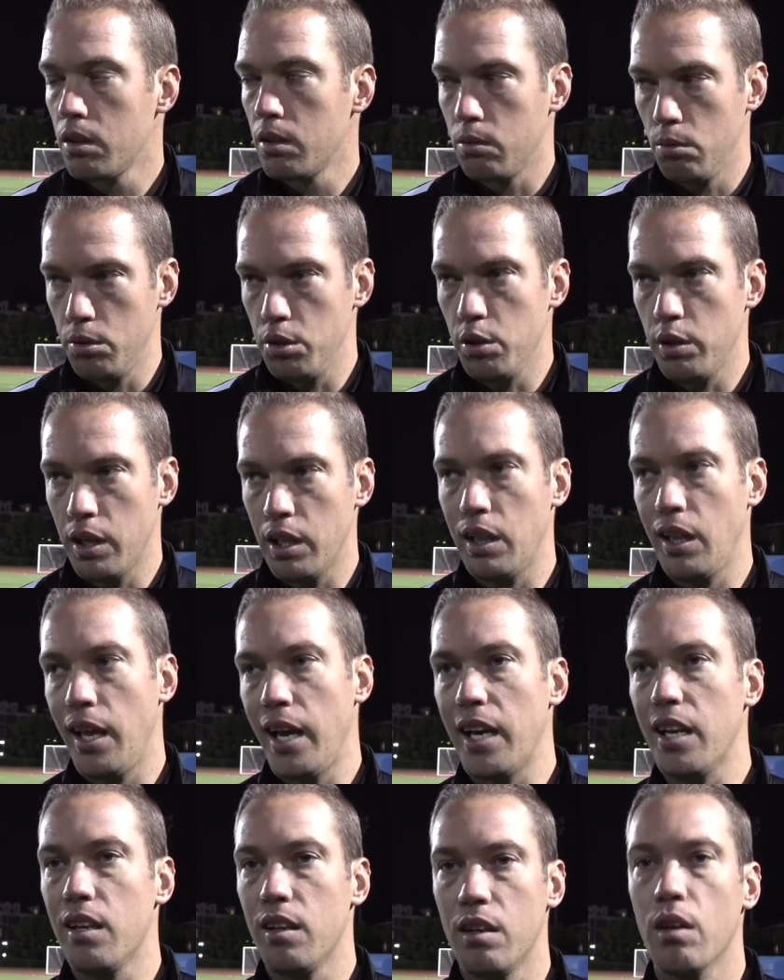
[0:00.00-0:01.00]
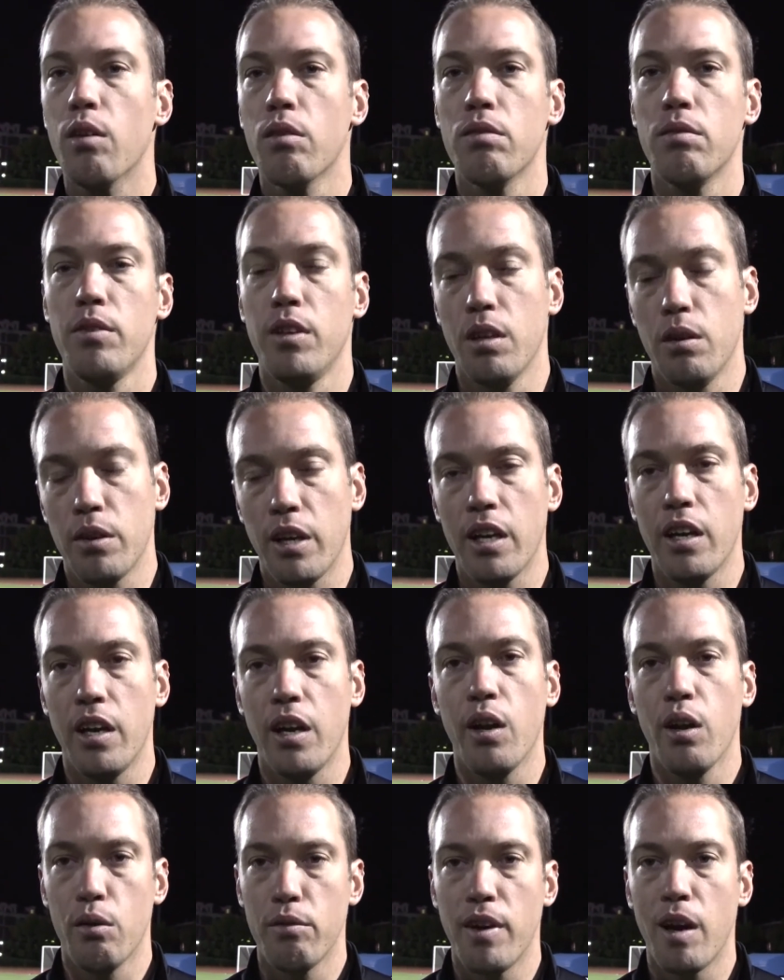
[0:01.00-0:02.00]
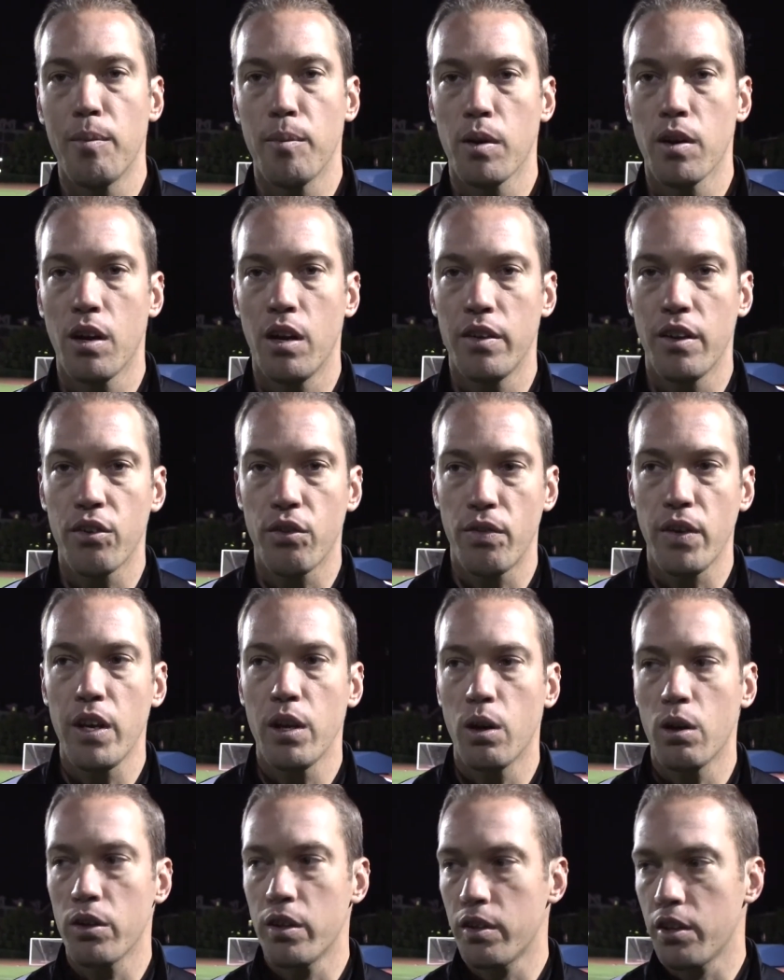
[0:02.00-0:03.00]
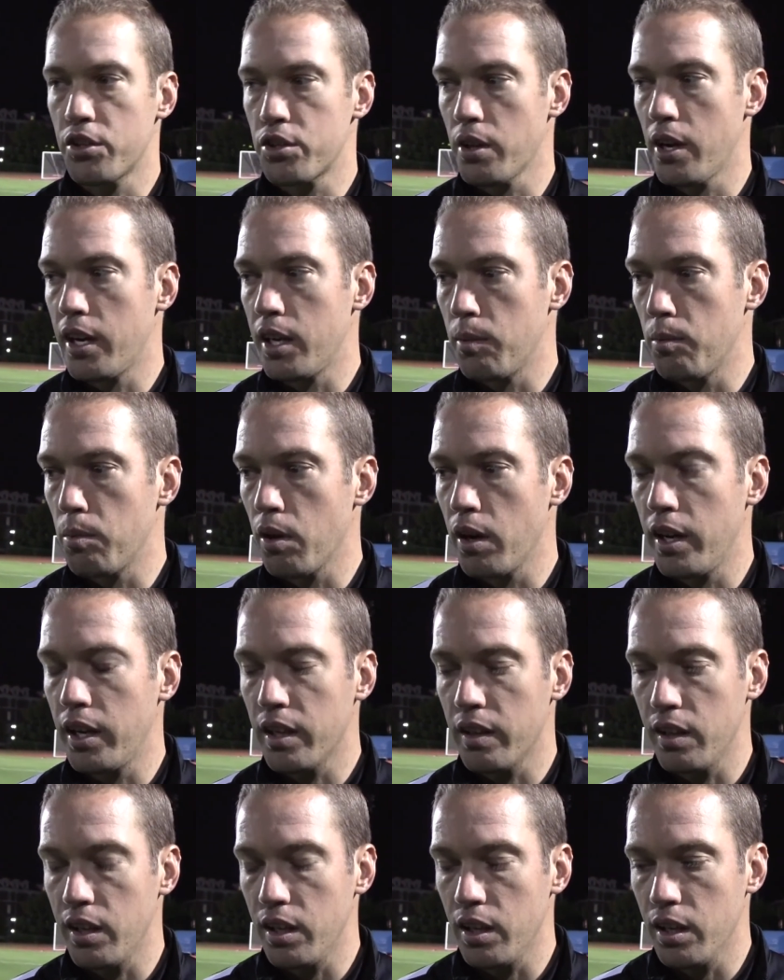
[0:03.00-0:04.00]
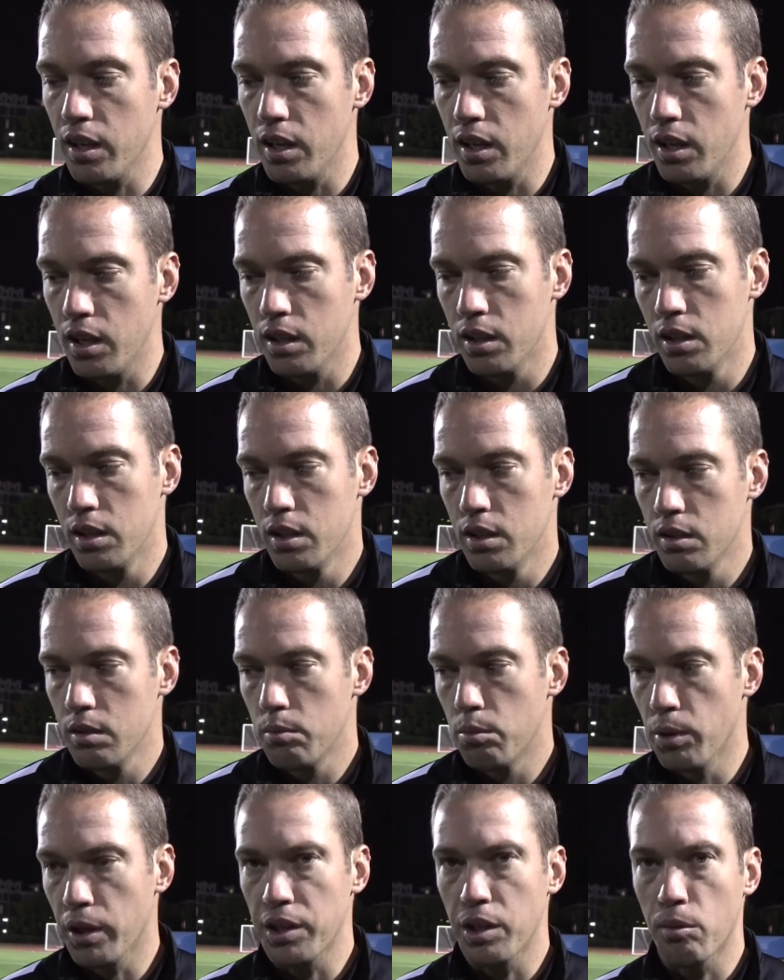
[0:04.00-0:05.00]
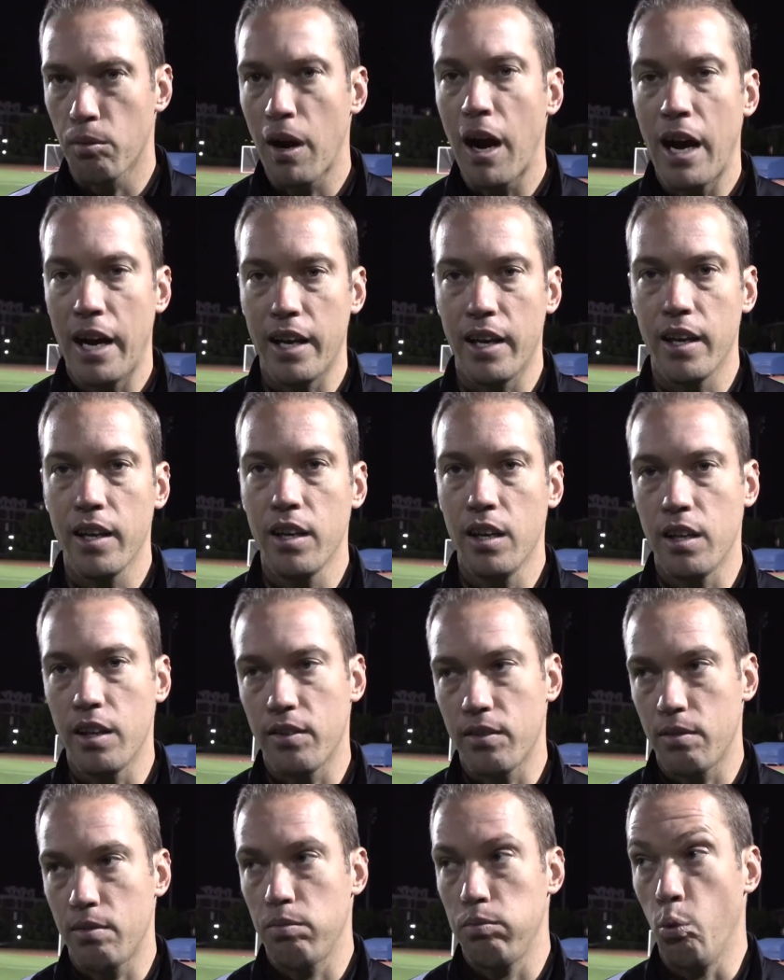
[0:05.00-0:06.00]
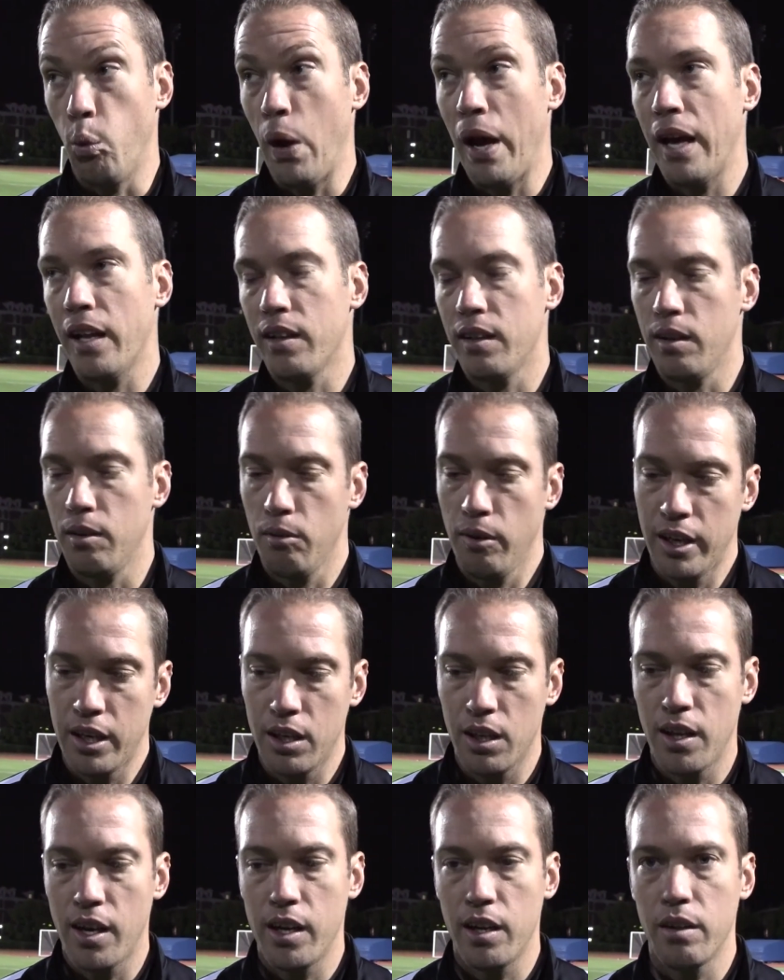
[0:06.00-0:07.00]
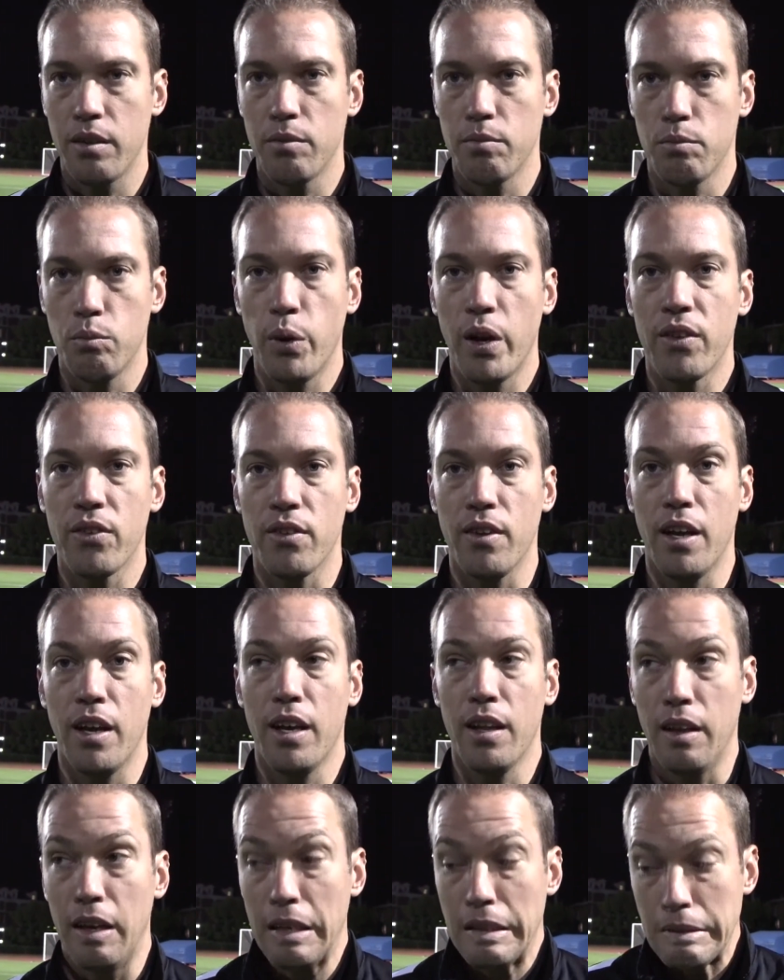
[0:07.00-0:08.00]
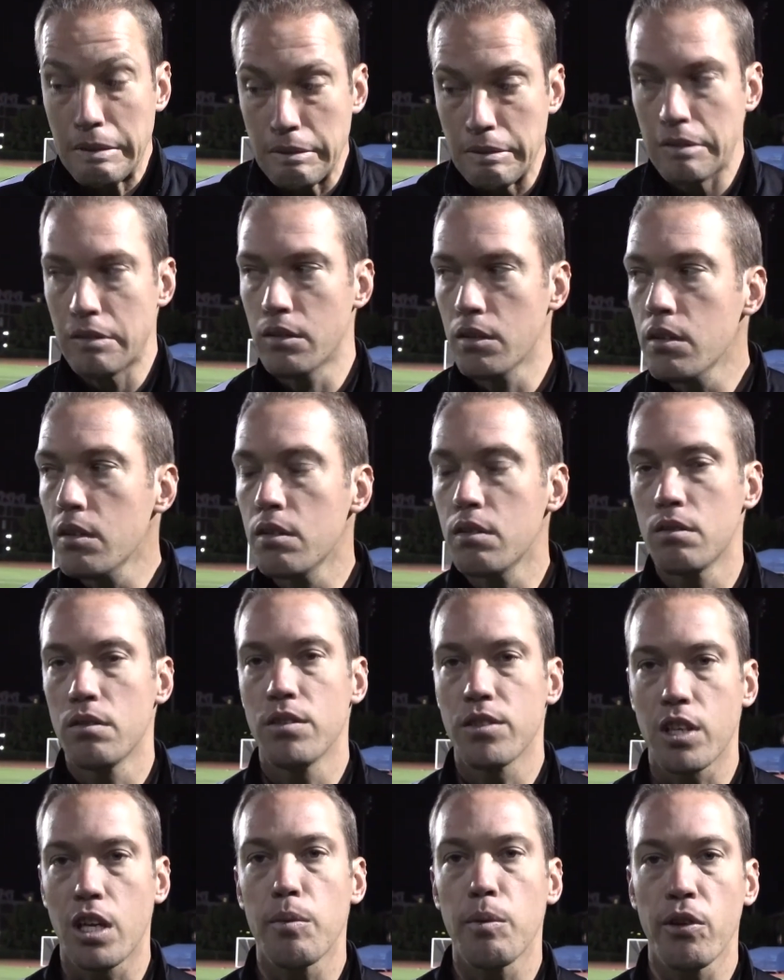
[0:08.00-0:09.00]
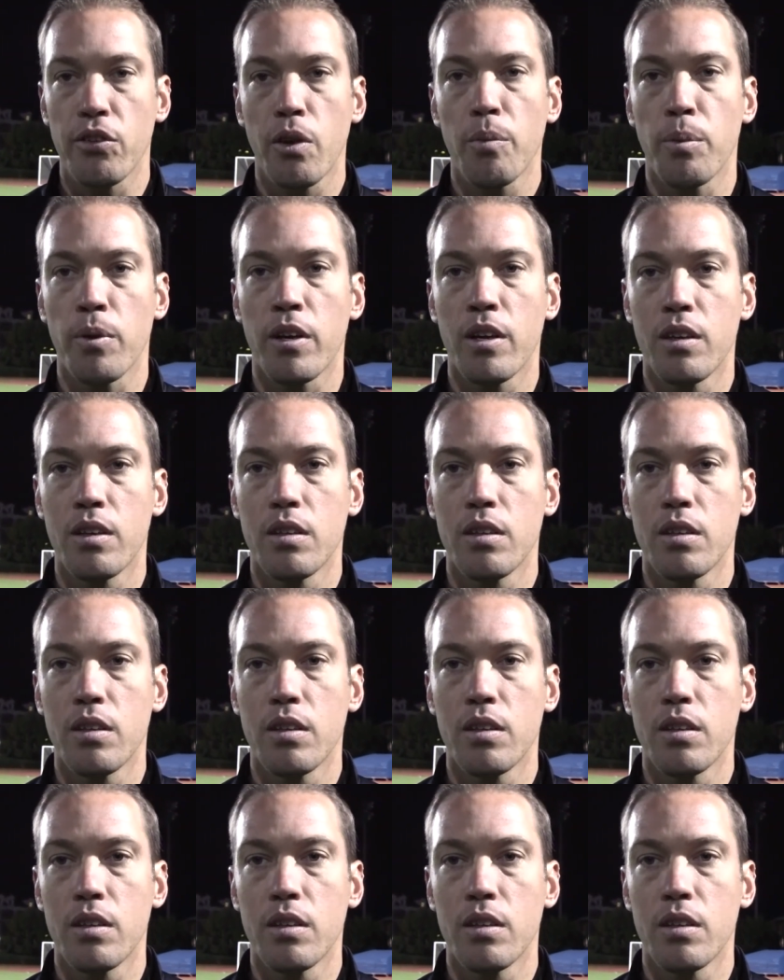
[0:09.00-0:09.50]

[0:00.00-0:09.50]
when you get late, get in November on this field and they're trying to bring the rye in and it's wet and it rained a lot on Wednesday, that it's going to be slippery.